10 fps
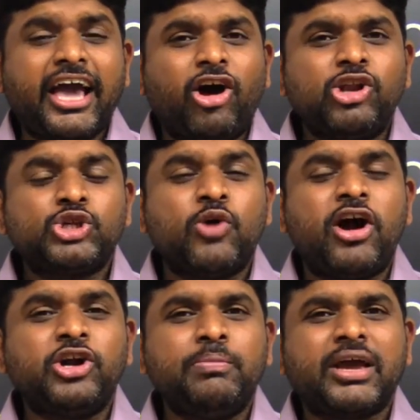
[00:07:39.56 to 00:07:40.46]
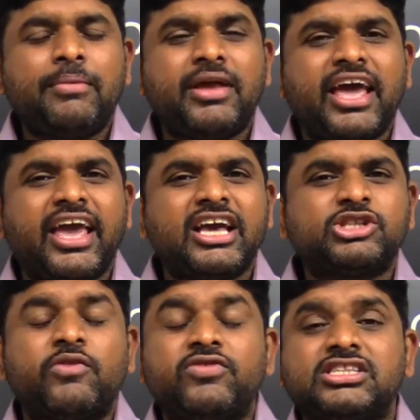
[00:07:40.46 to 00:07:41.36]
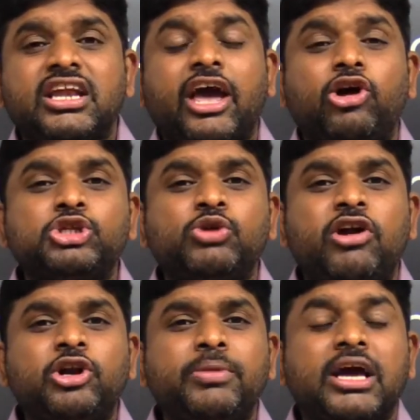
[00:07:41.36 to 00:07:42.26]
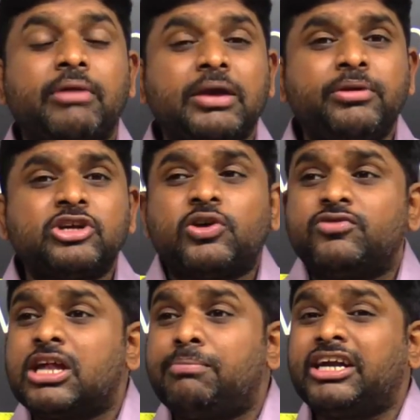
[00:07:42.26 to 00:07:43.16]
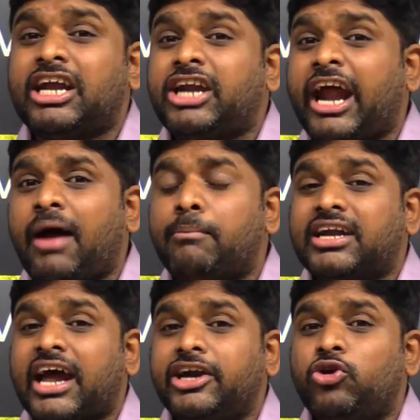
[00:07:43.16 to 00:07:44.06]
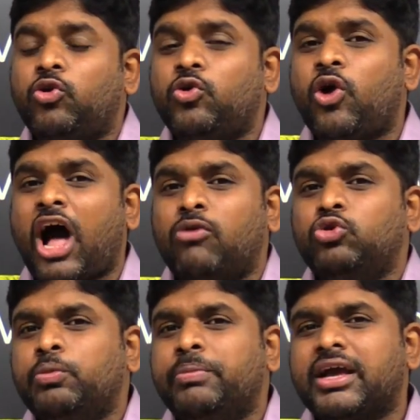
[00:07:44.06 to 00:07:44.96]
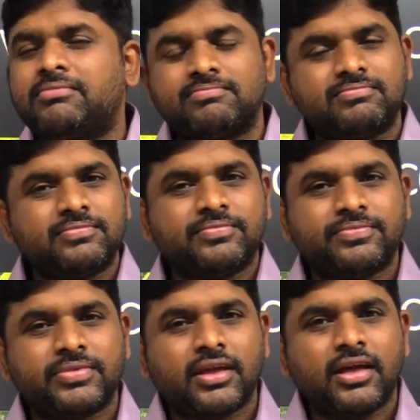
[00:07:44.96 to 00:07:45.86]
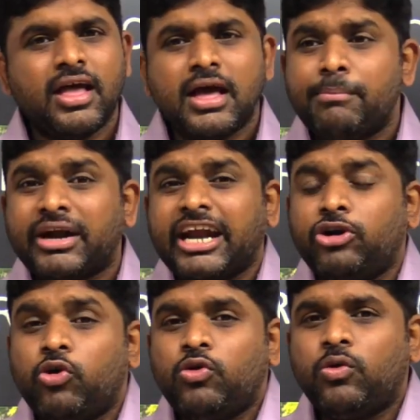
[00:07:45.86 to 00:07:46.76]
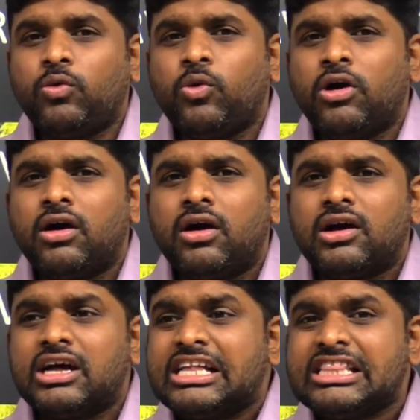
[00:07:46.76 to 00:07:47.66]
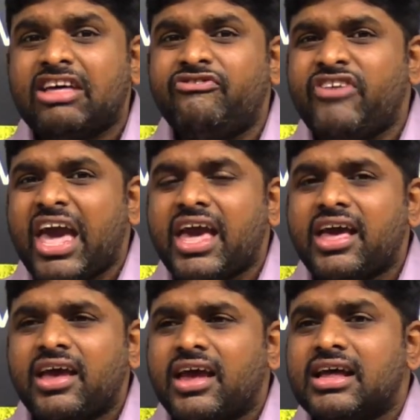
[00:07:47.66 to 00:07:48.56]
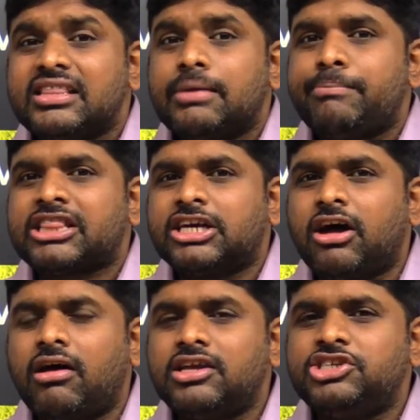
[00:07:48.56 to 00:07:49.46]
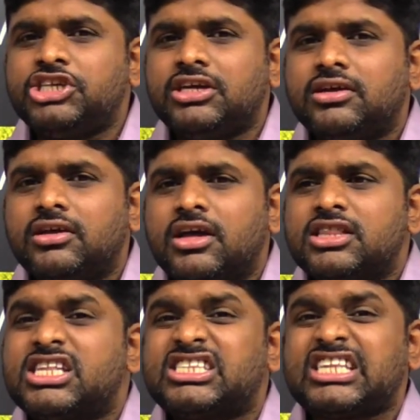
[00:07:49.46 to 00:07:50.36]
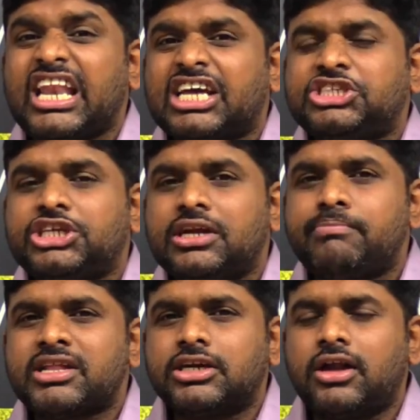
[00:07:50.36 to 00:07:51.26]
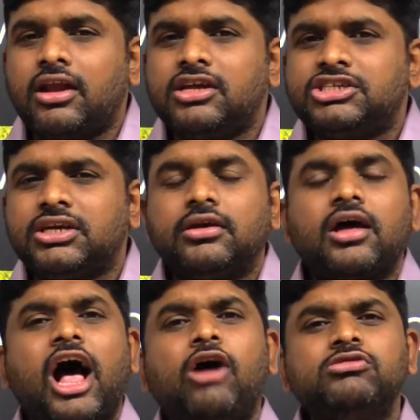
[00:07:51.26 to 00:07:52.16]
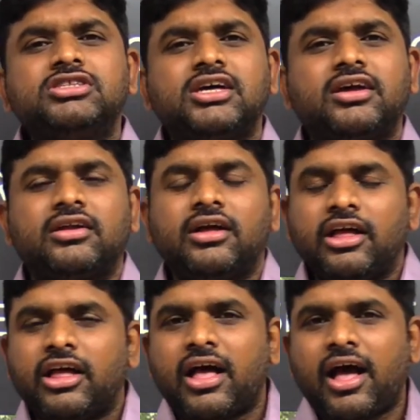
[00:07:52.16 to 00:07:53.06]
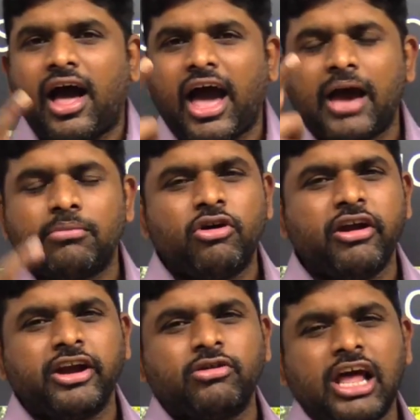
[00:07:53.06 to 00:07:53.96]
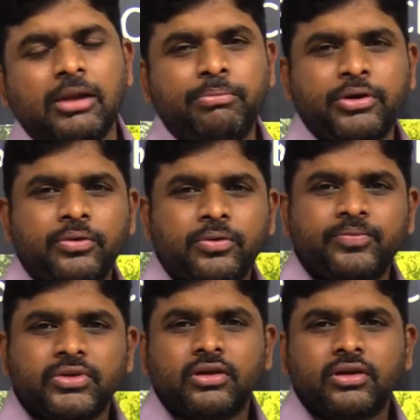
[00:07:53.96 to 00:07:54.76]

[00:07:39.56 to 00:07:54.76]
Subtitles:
I also want to become an IAS officer. I also want to become IPS officer, but I don't know how to become. But I don't know the way, the methodology, the selection methodology. How, sir? I am going to help you.